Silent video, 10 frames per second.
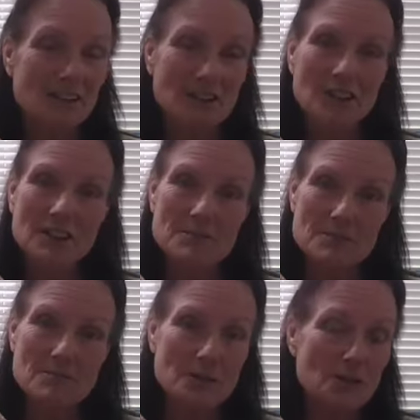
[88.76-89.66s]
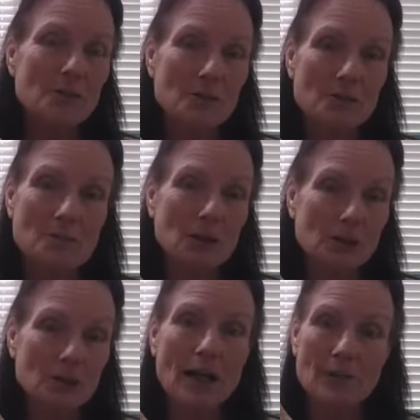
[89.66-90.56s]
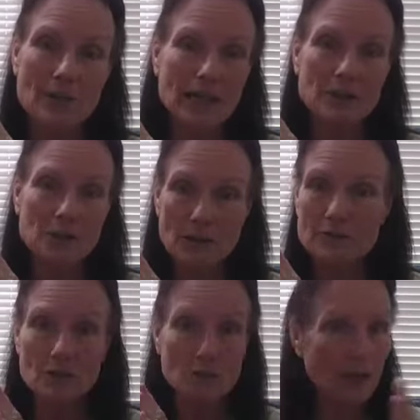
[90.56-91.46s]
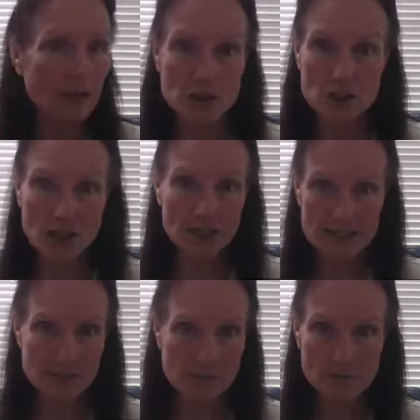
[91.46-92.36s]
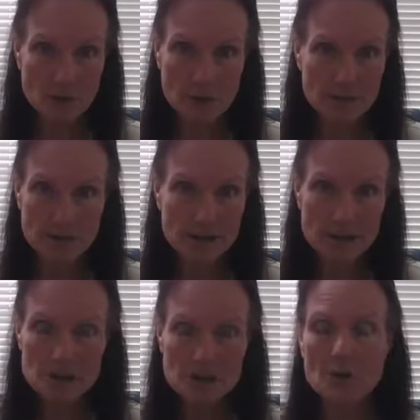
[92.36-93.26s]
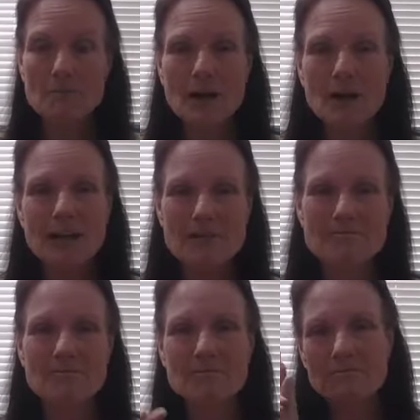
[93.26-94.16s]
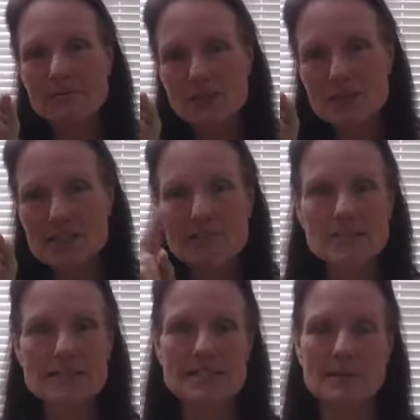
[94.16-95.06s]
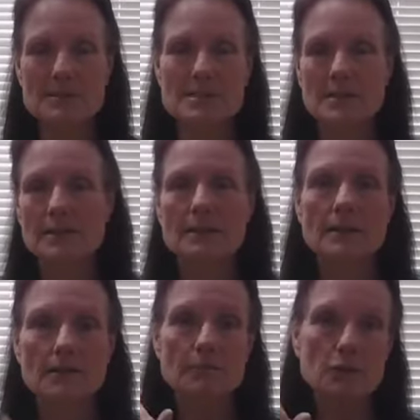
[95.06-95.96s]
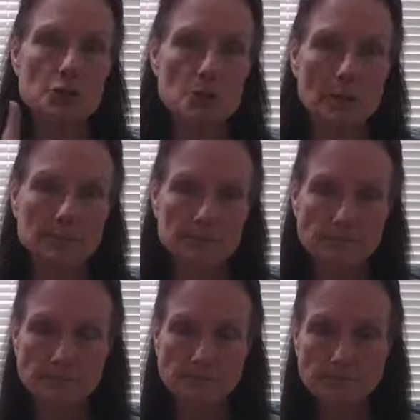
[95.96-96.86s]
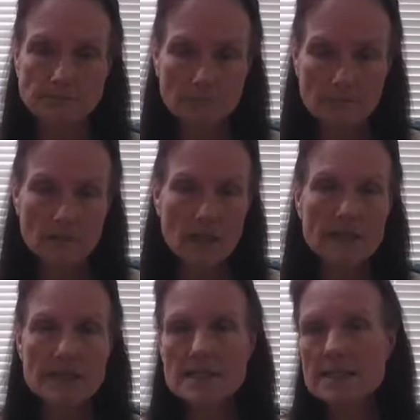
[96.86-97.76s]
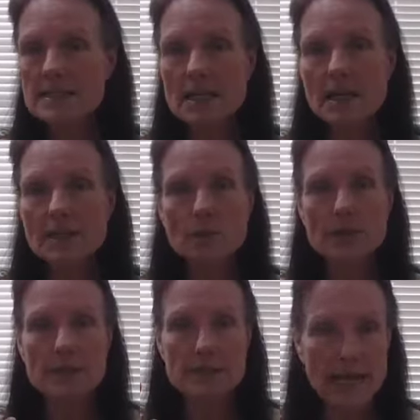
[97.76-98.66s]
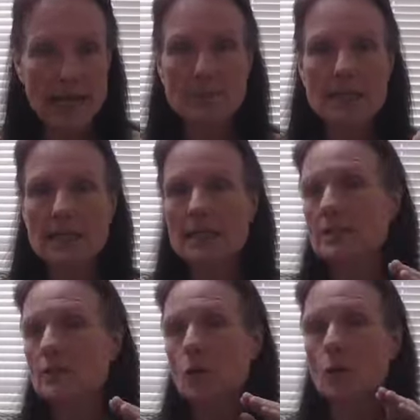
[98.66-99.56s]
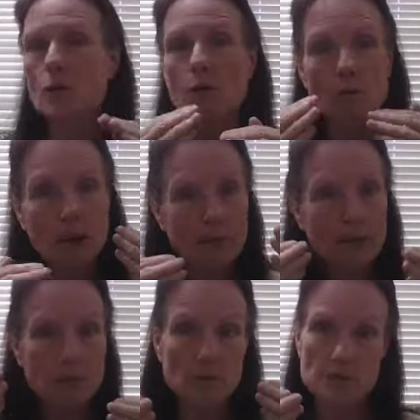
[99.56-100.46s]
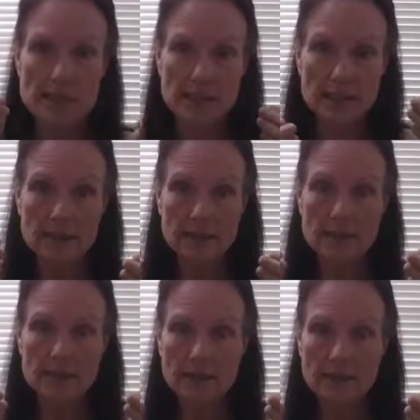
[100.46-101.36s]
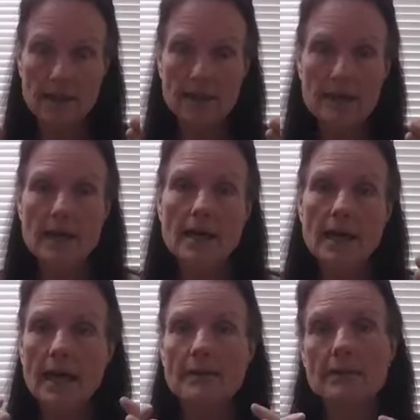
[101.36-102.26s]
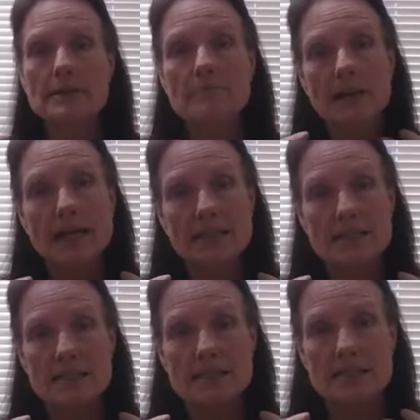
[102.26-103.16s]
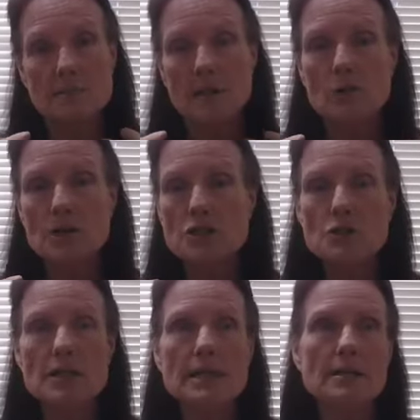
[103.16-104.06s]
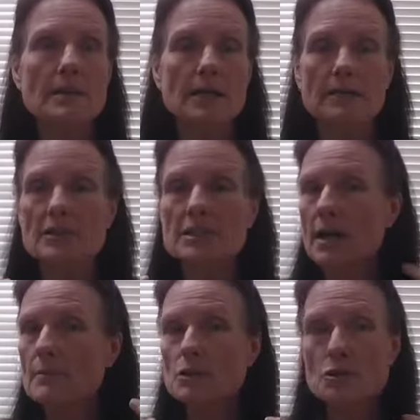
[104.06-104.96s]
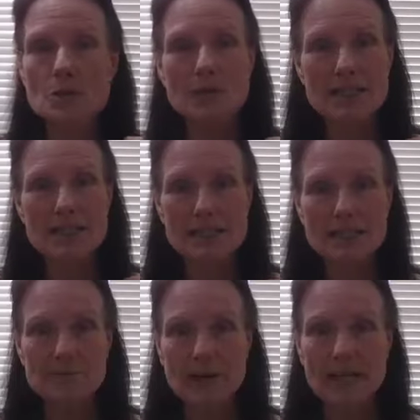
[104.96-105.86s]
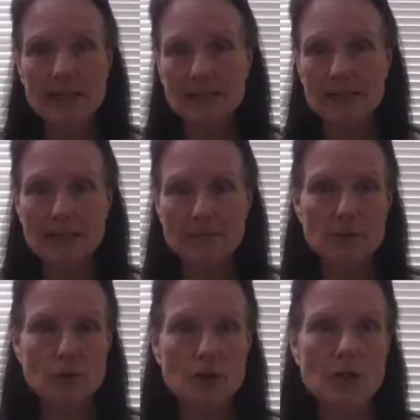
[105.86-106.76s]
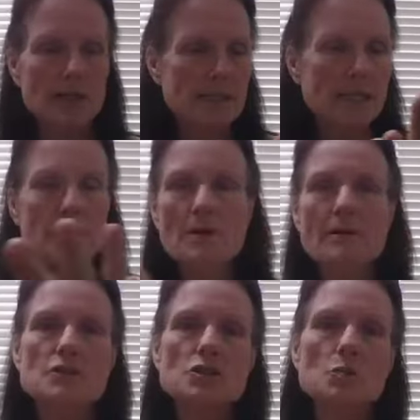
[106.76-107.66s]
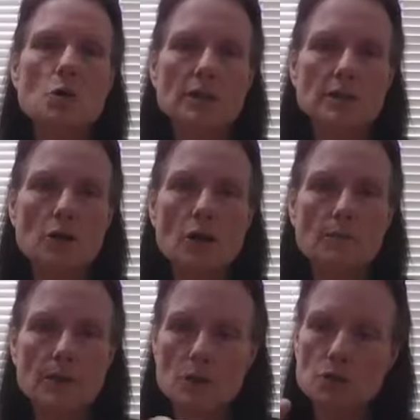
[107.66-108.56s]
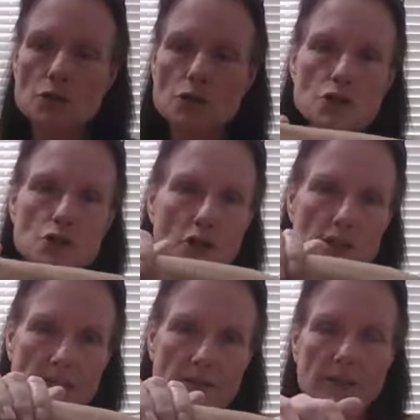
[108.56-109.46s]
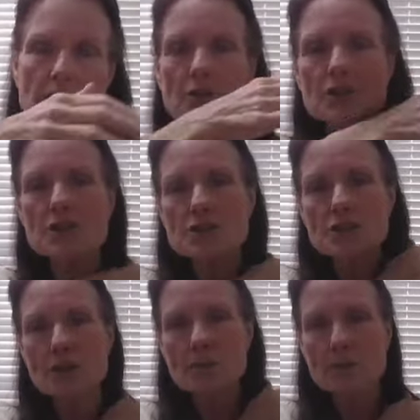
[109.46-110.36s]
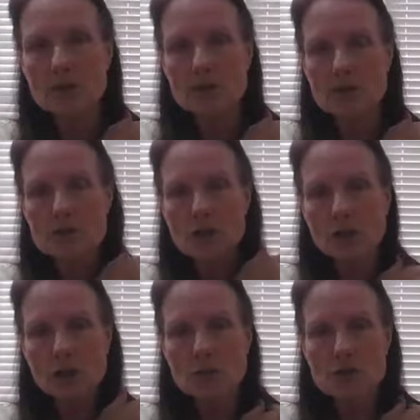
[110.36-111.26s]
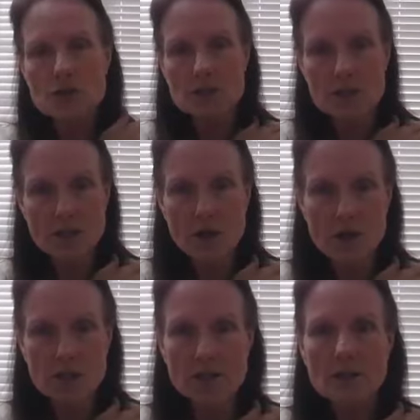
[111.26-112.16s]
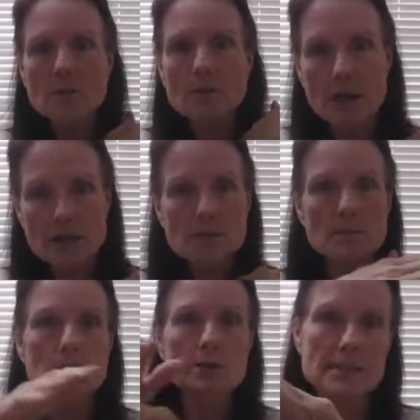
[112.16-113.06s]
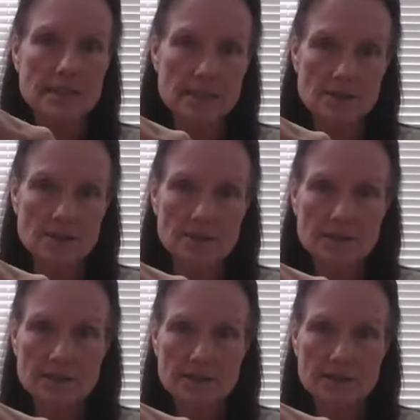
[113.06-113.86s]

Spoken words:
you're gonna wonder how the heck you were never taught this before. So, okay, 7 steps. First one, this is done with a tapping or a rubbing routine, okay? And the lymphatic system, I want you to think about every time you do anything lymphatically. If say you have a swollen arm, you don't start down here, you start up here. You start closest to the heart, proximal to distal,